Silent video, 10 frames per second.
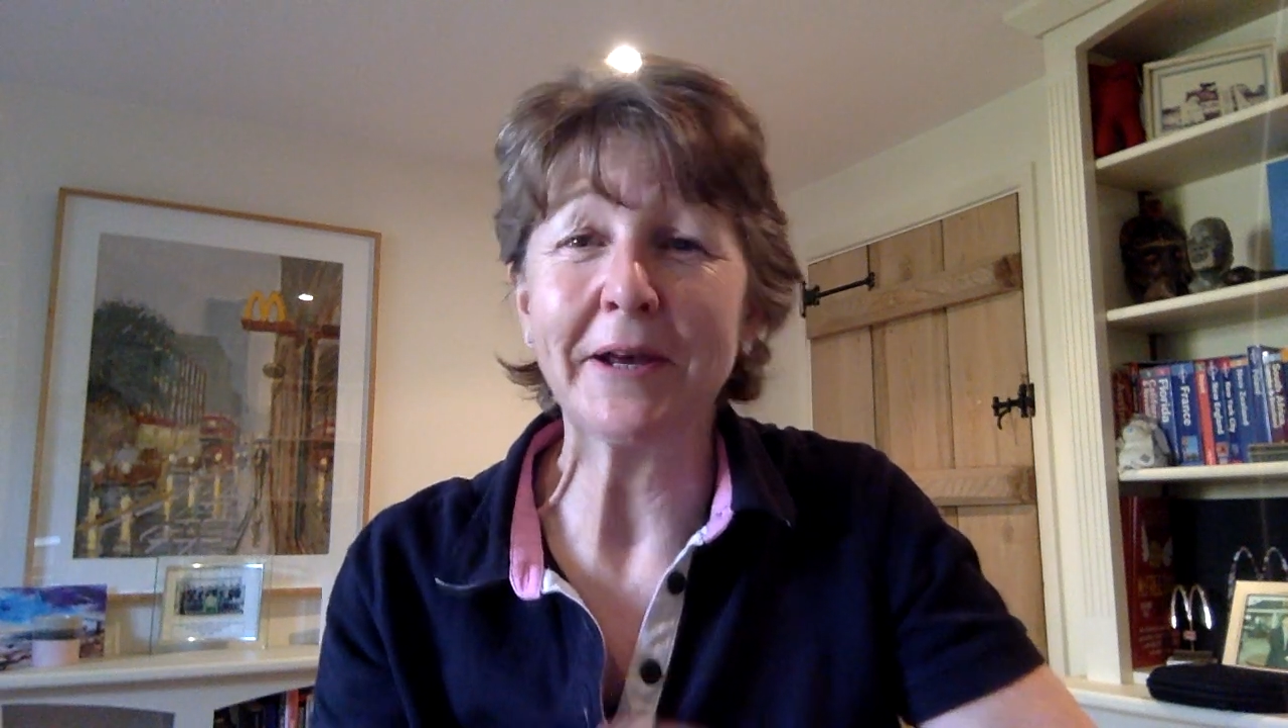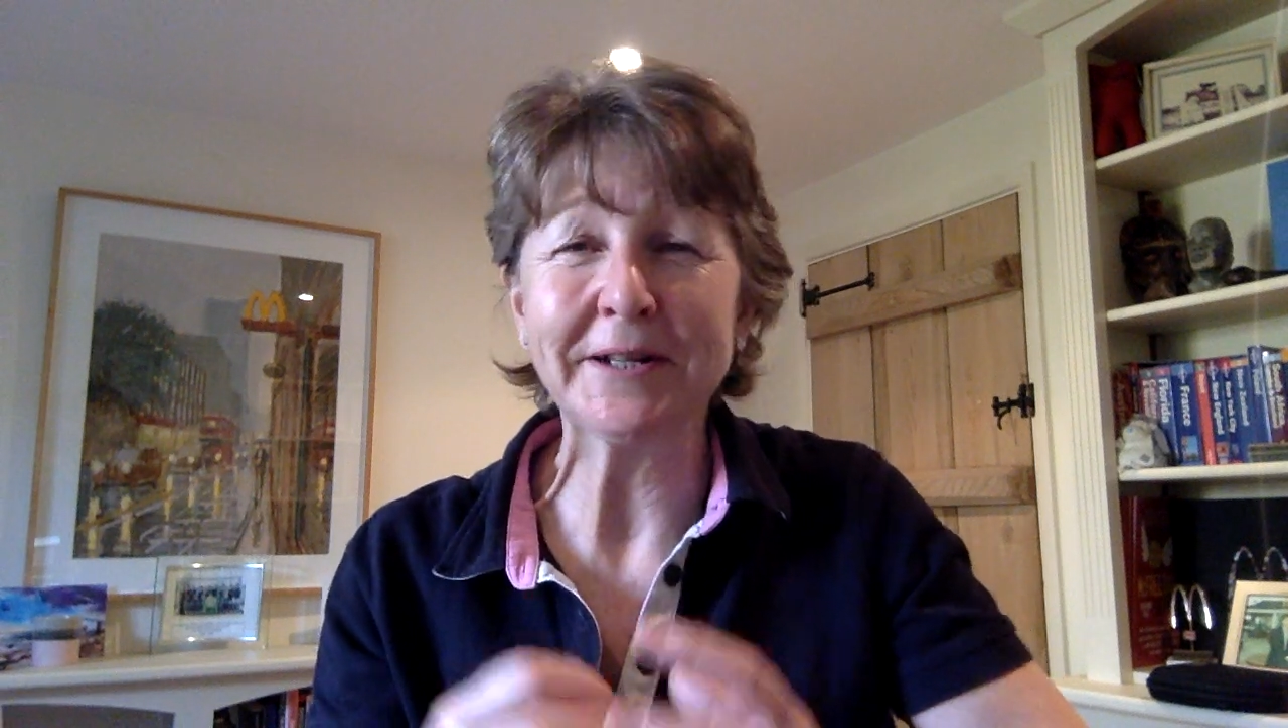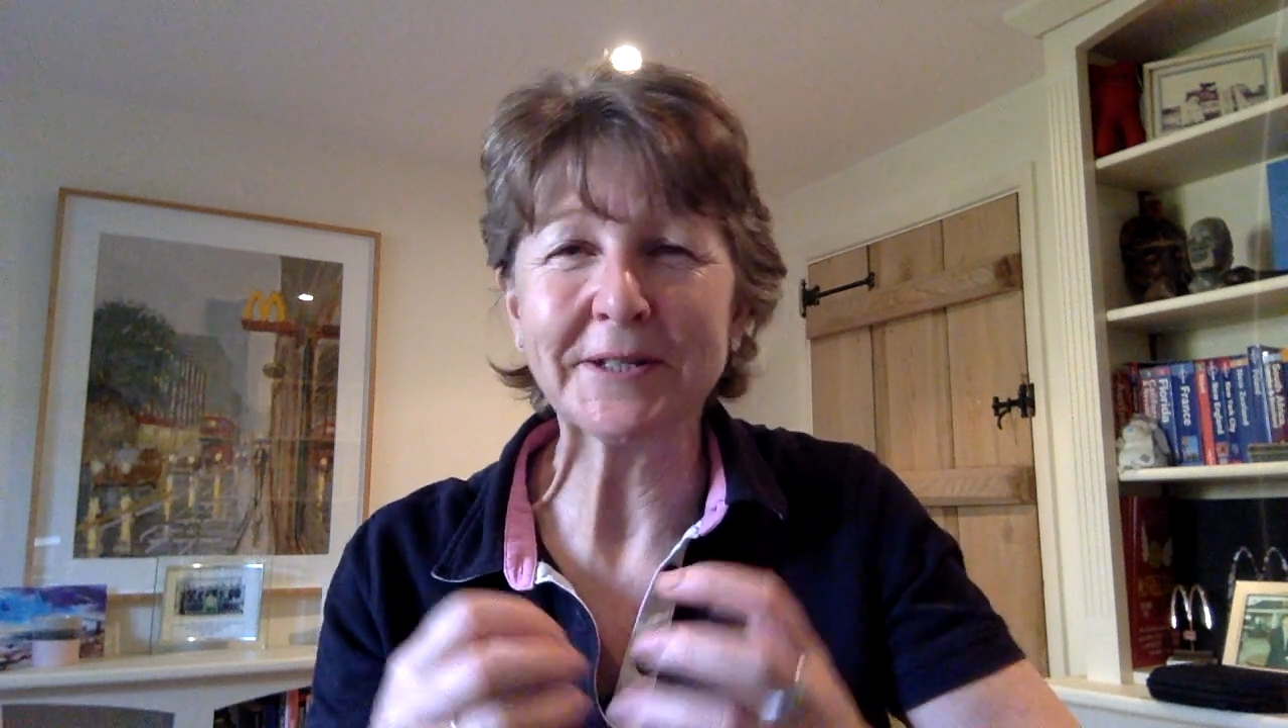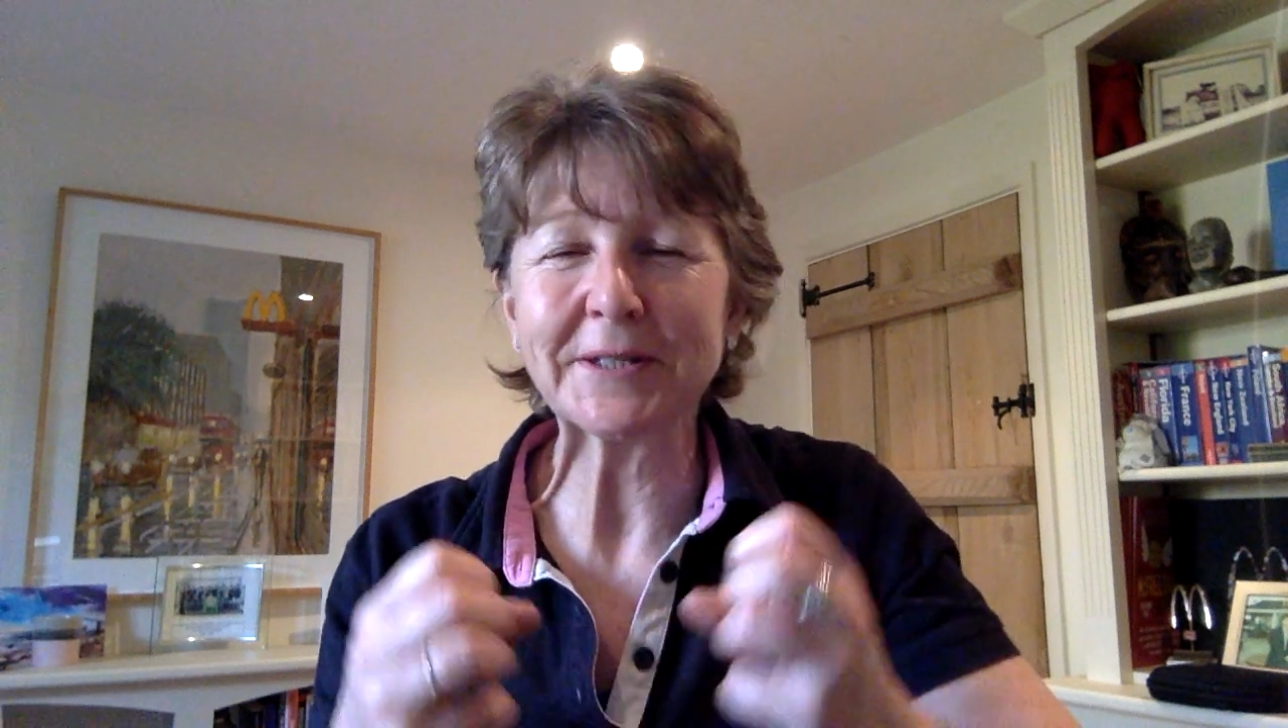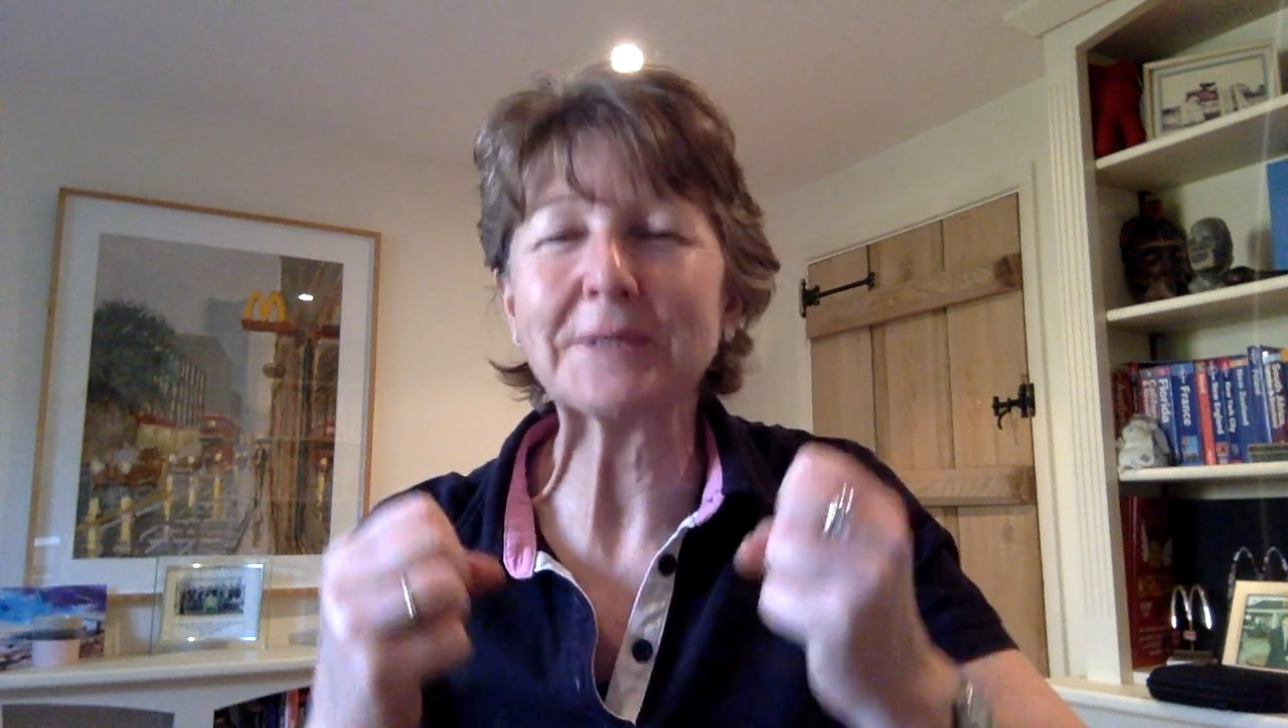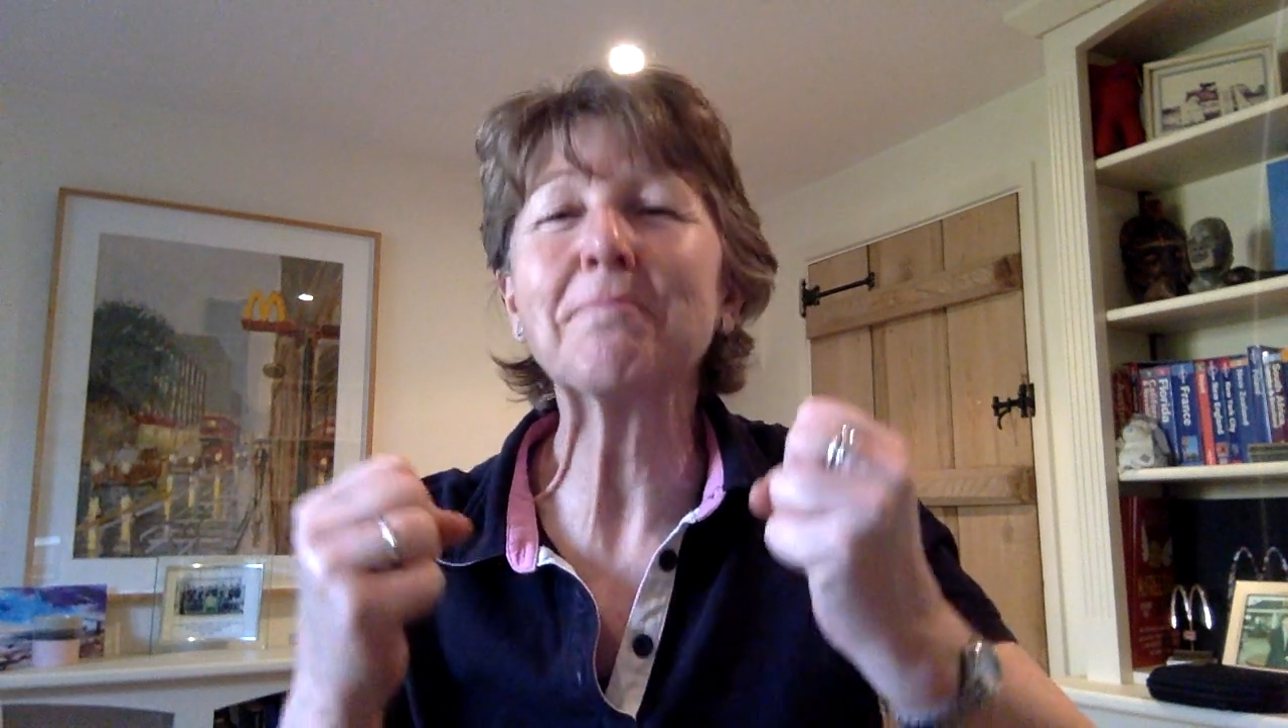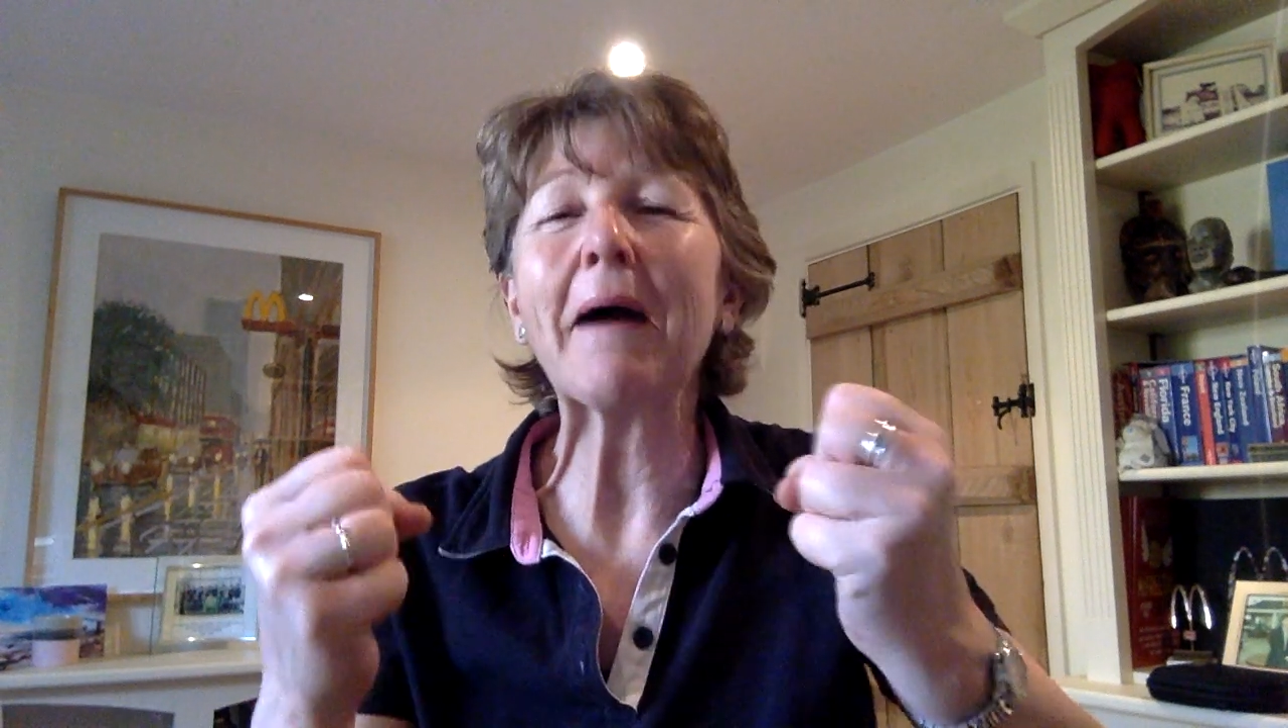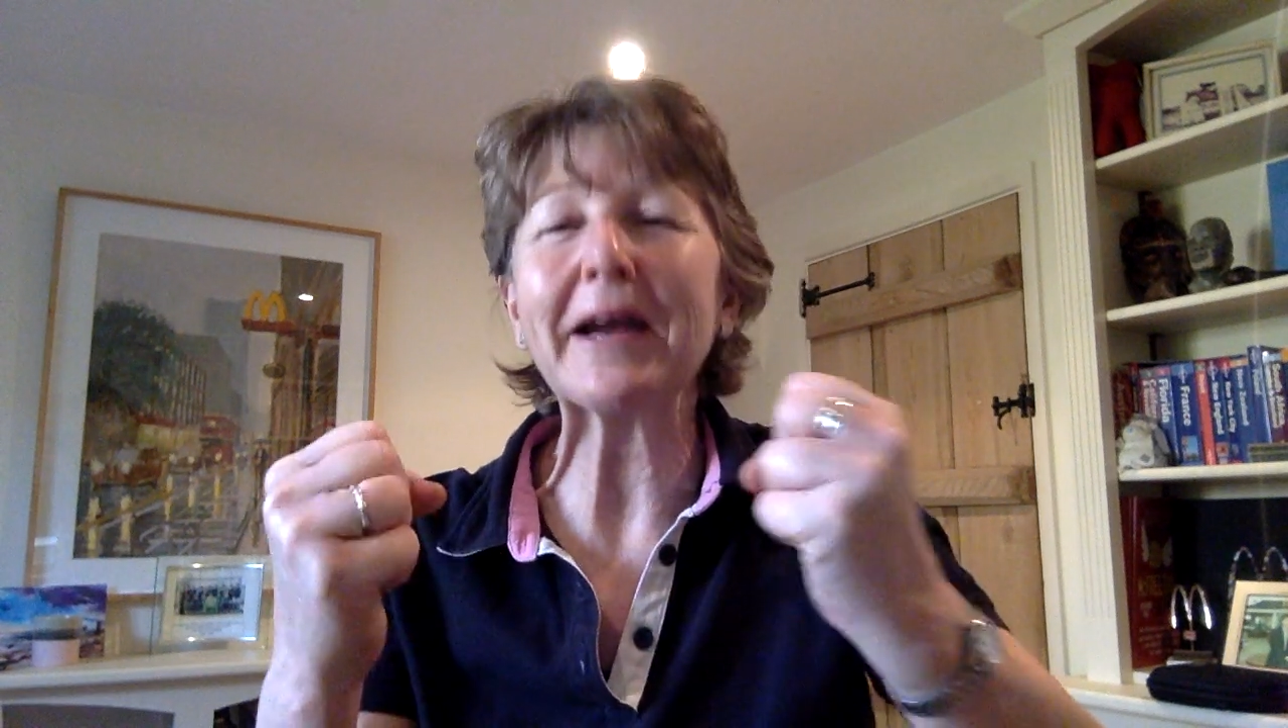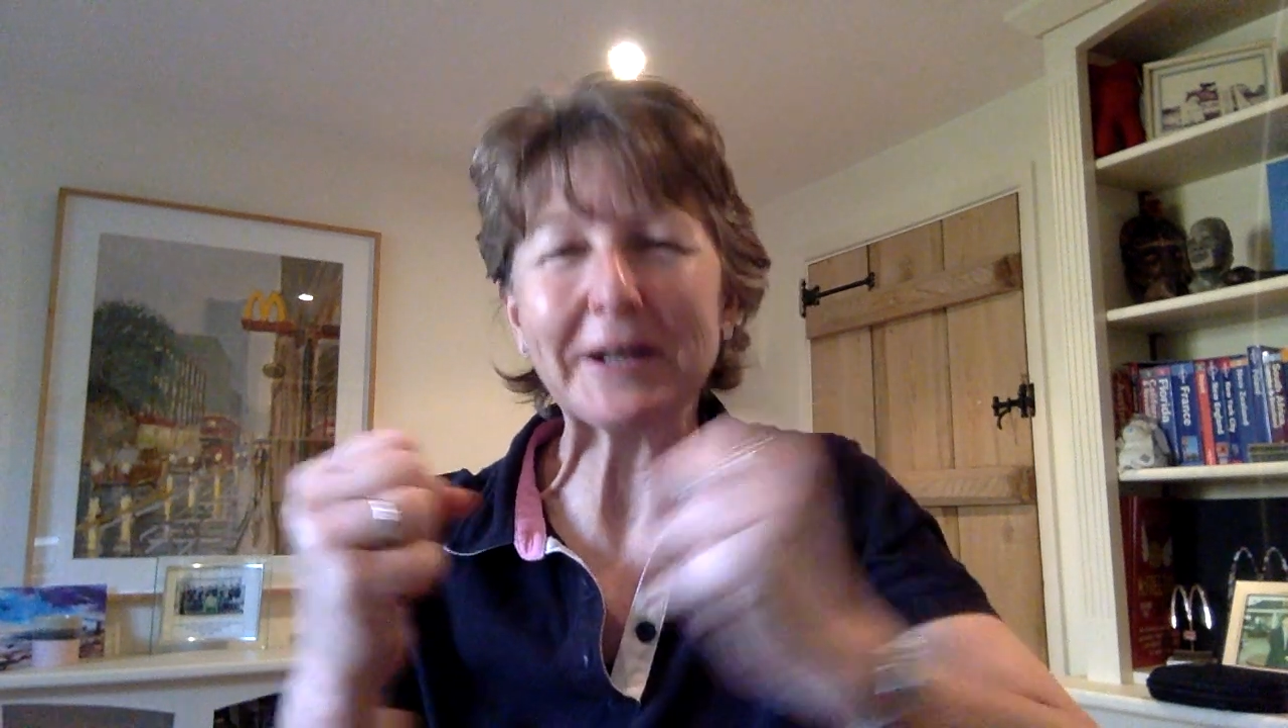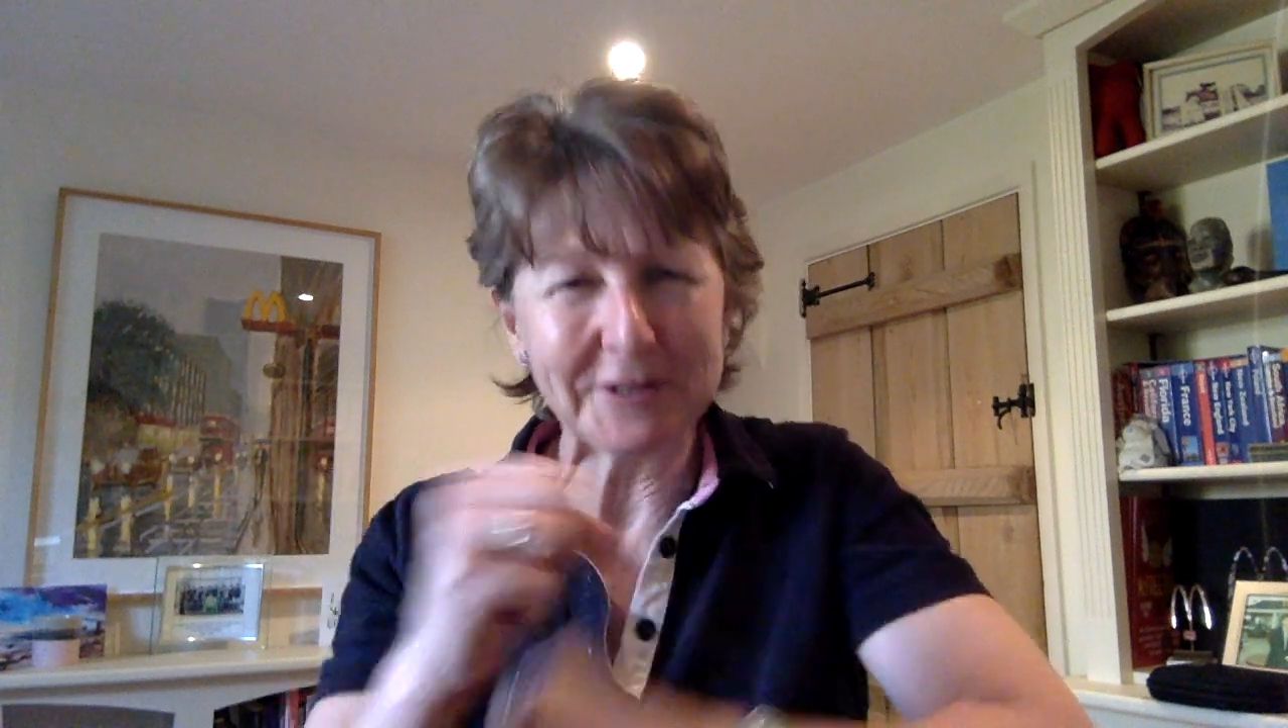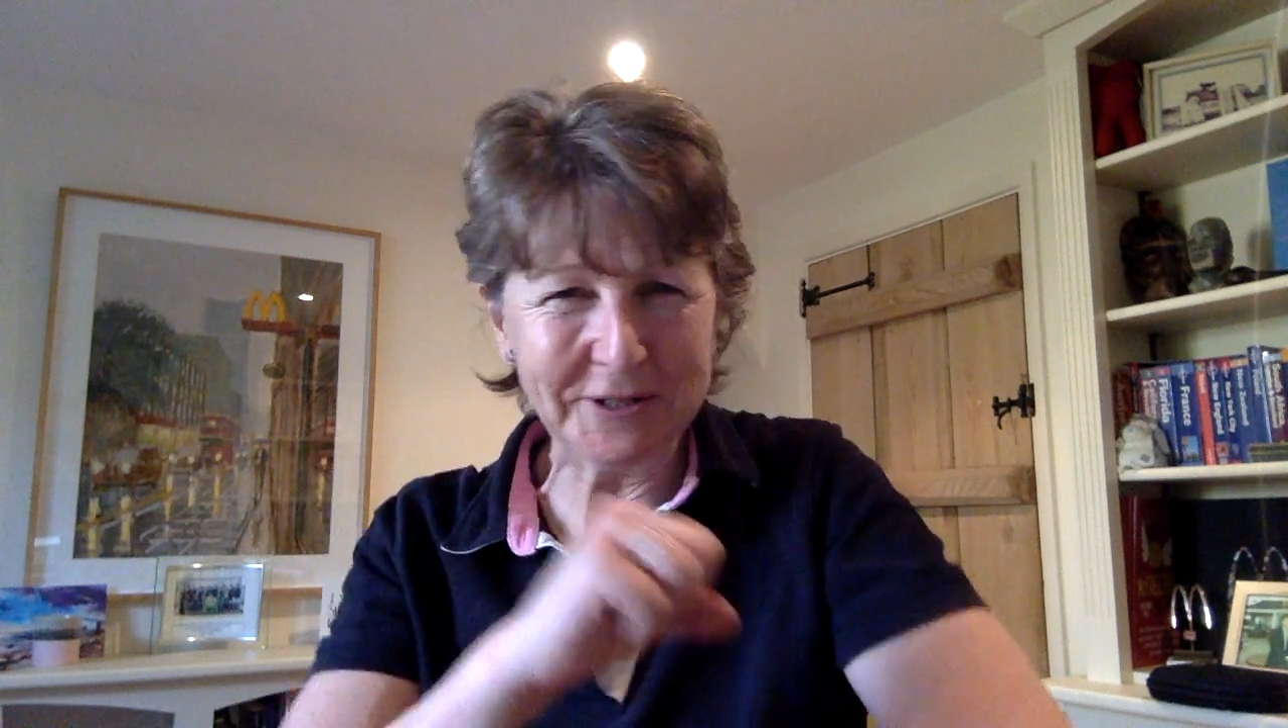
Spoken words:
inspired